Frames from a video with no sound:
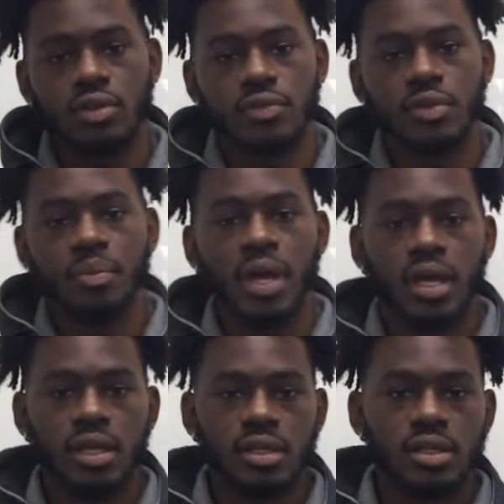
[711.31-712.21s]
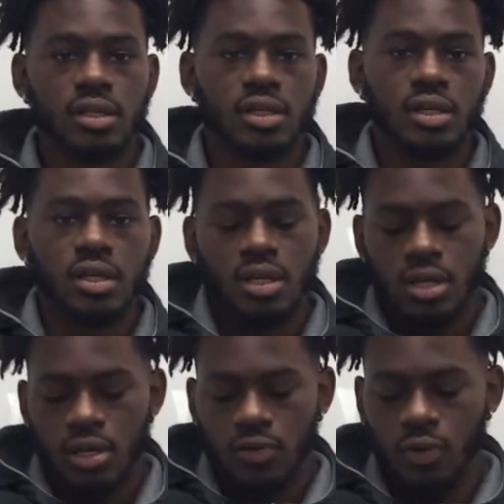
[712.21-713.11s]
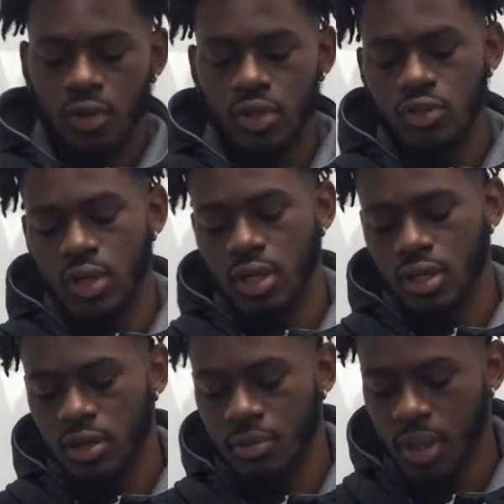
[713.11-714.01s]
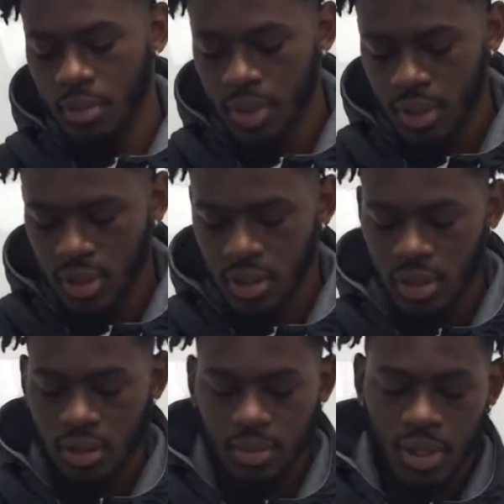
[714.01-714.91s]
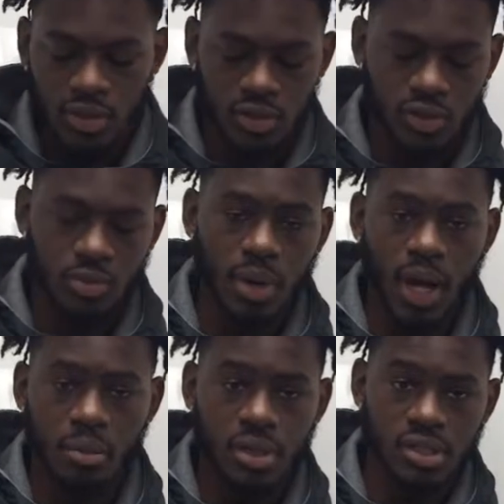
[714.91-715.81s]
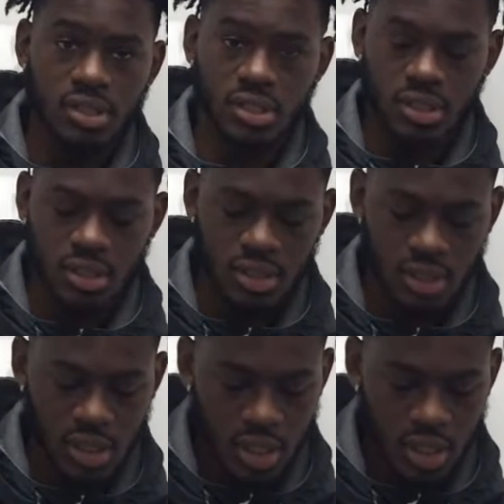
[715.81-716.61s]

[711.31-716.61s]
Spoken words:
of demand for the training and development managers by businesses.